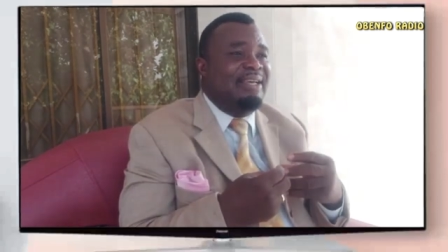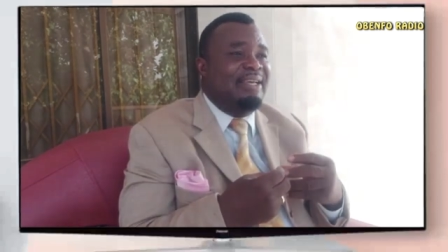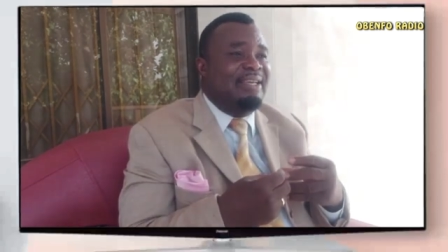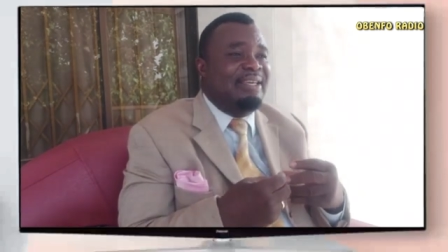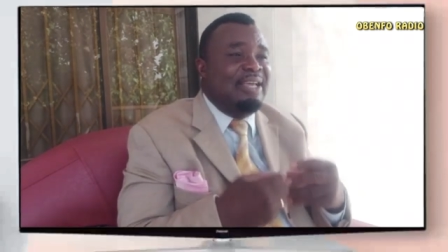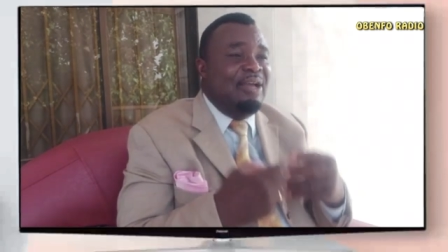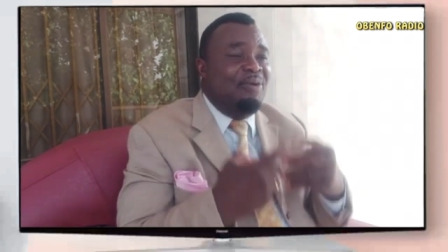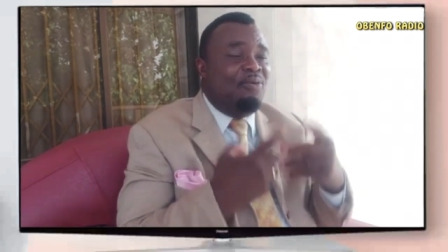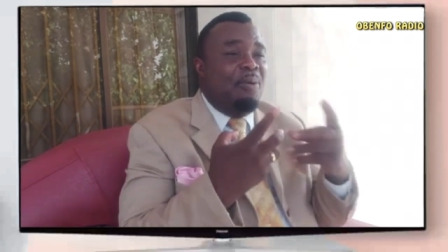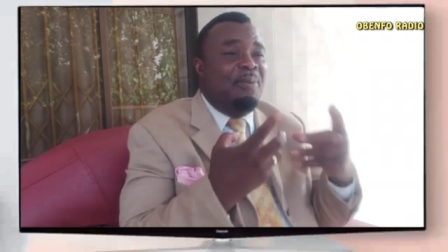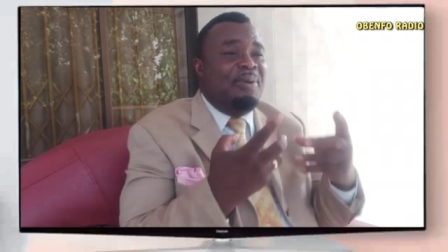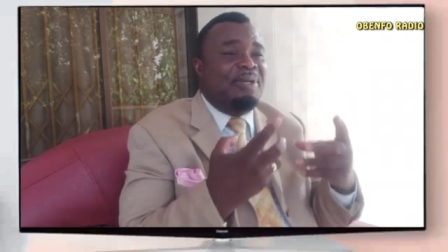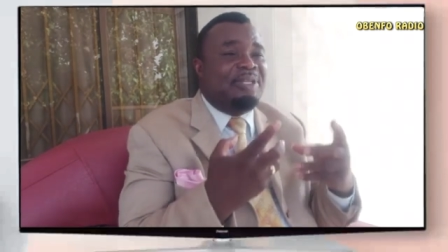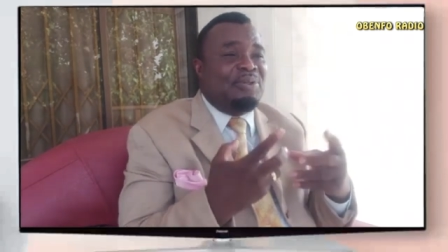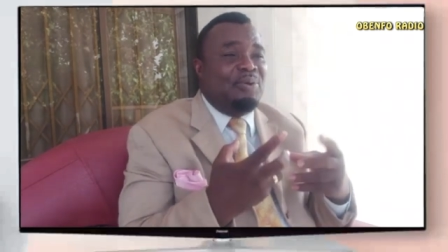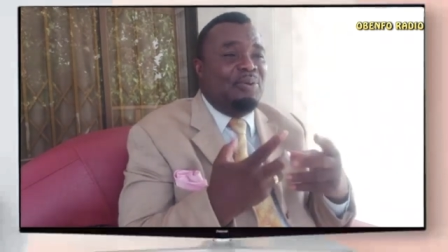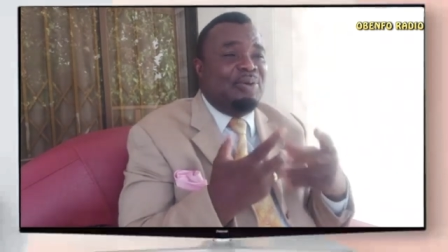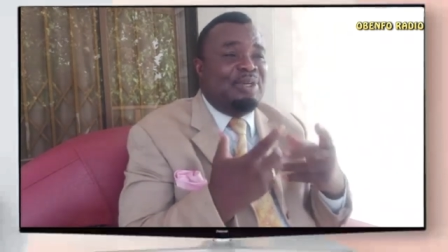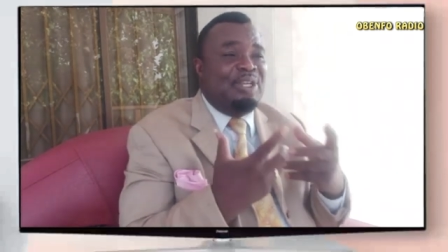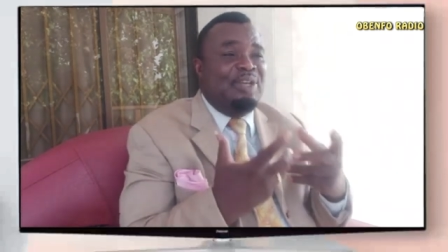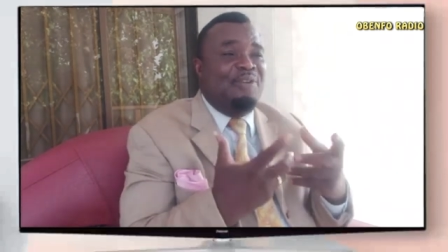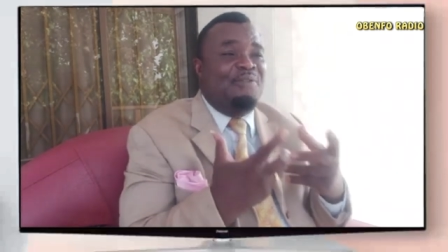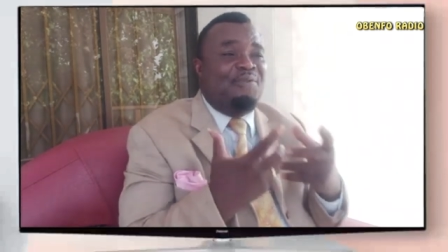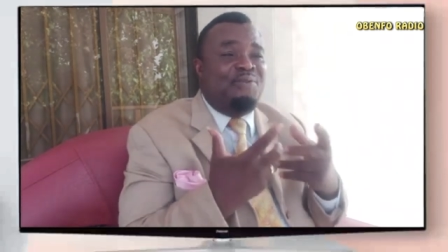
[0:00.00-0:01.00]
you come
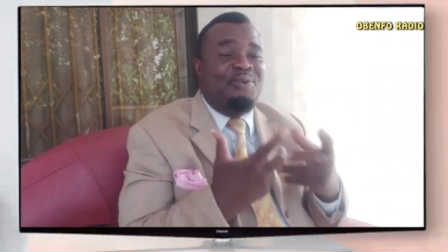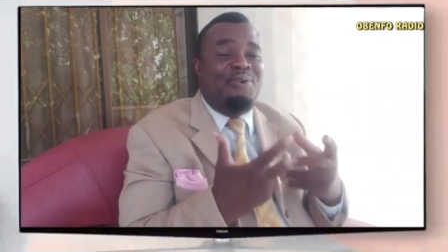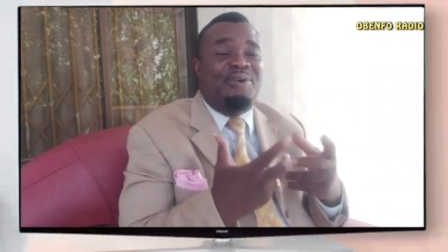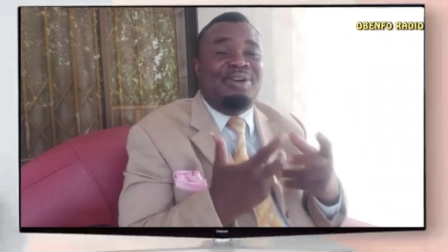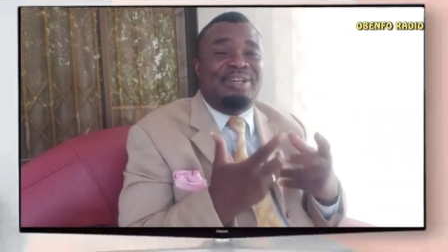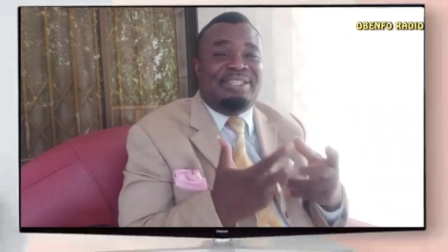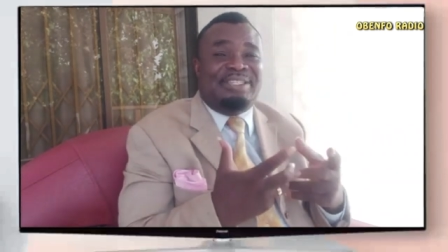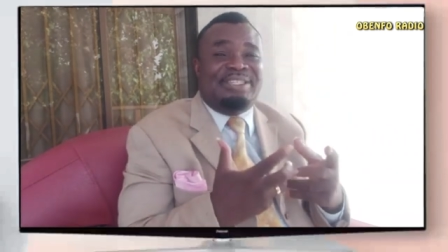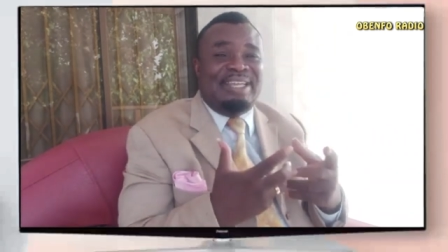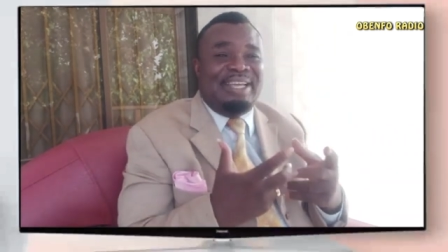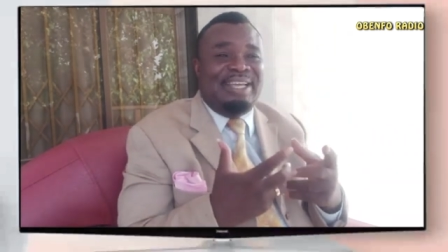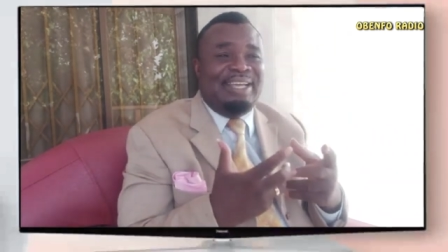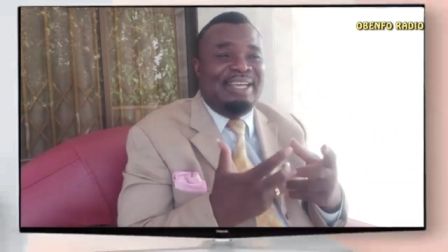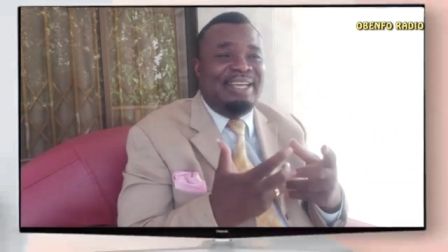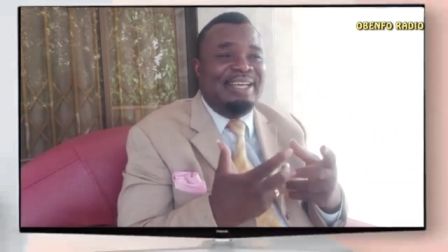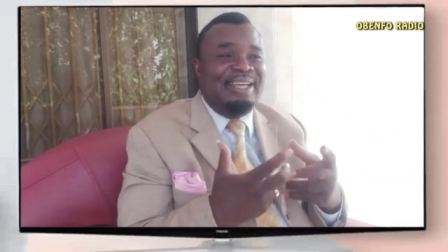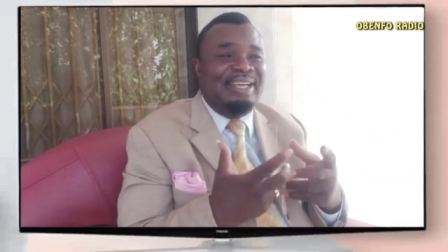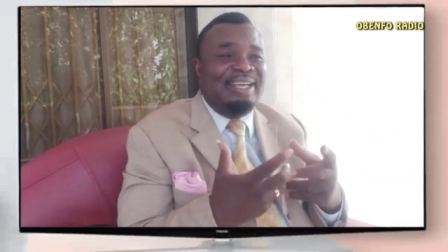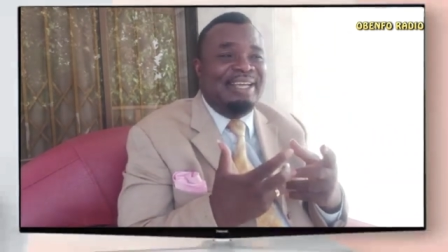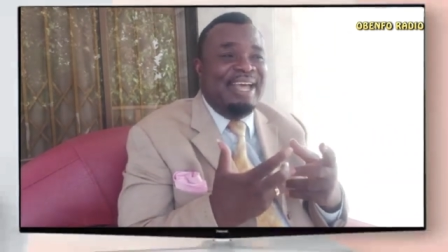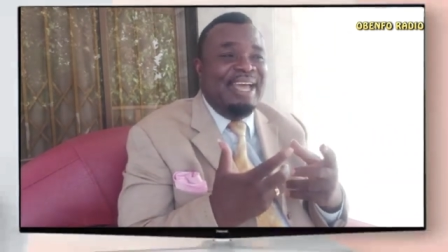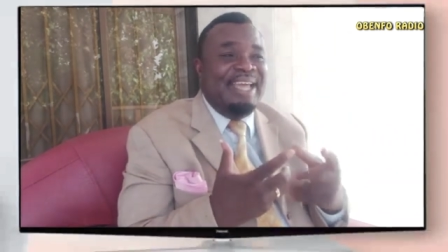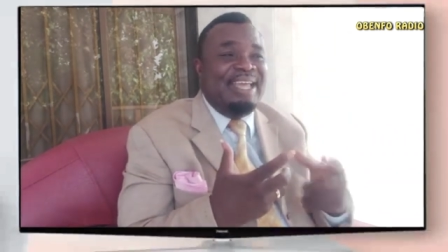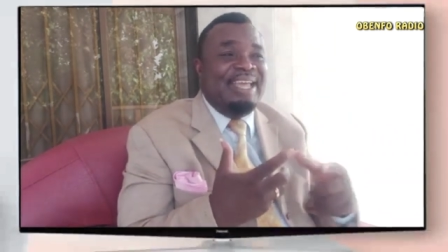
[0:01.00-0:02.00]
so deep for and say,
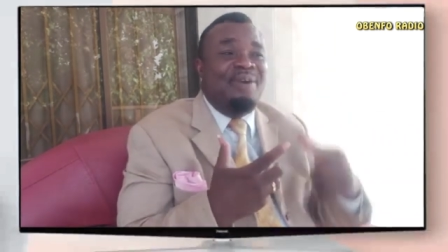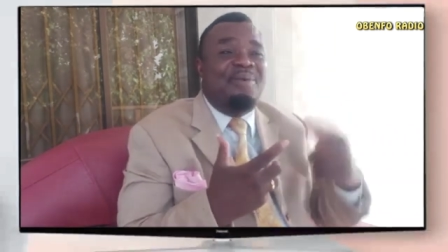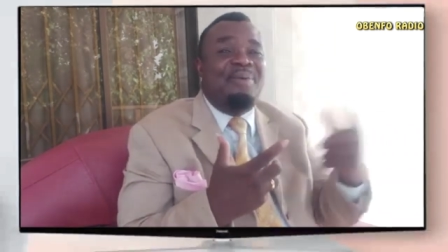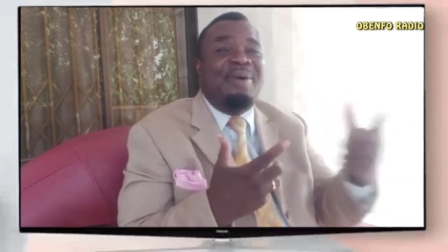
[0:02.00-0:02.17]
a